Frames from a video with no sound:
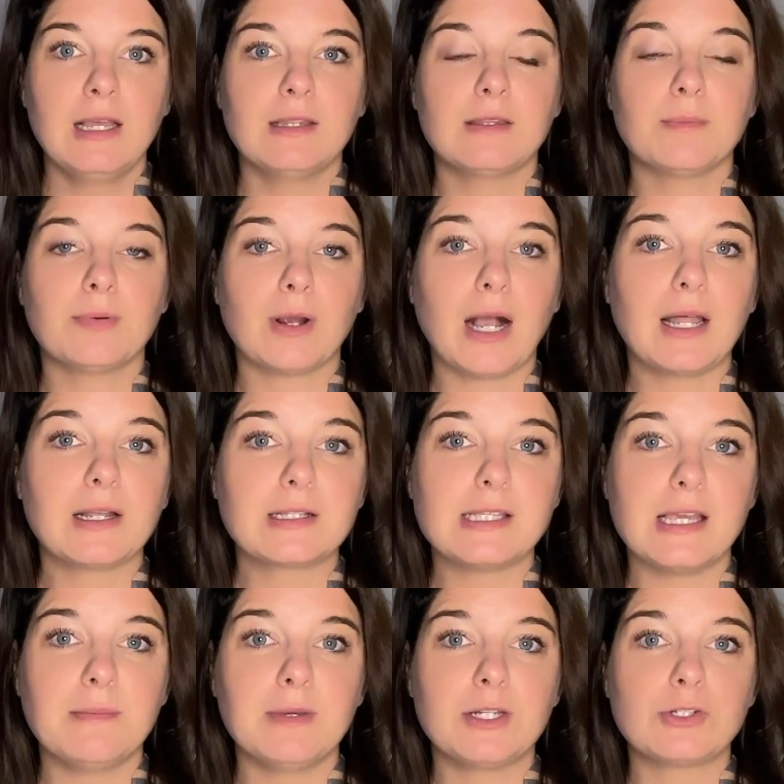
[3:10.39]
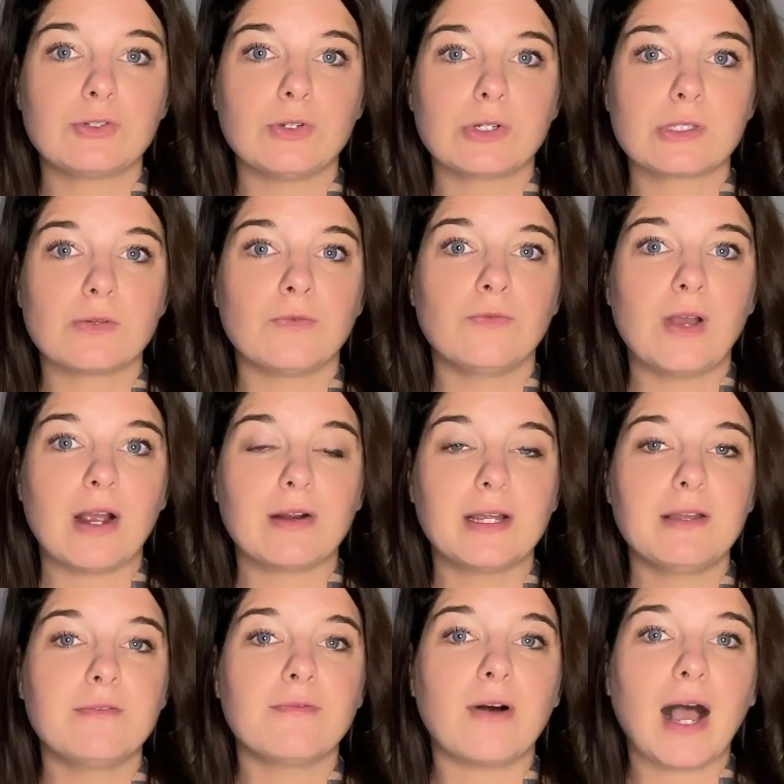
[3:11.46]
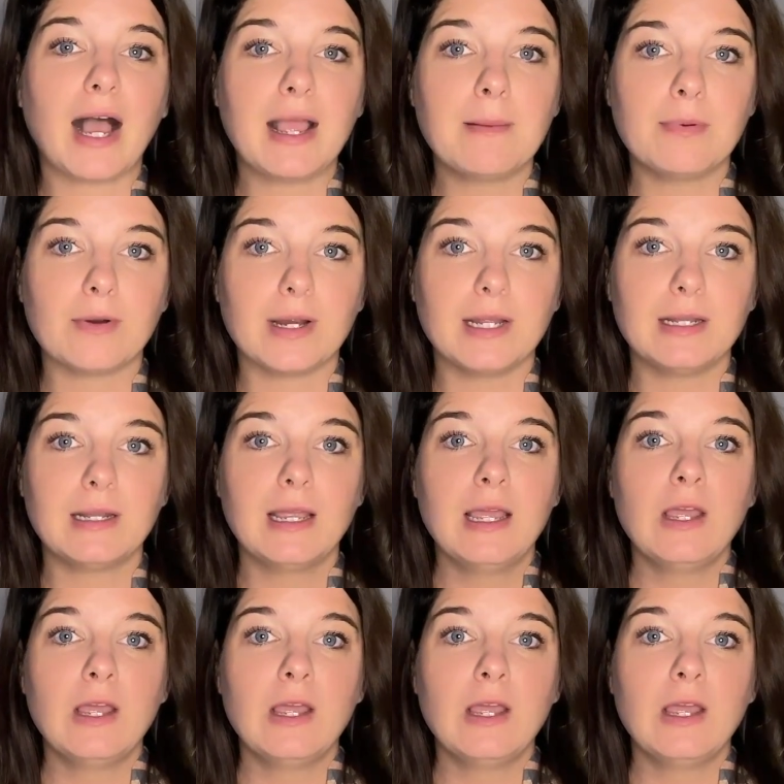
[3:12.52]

The product image looks very vibrant,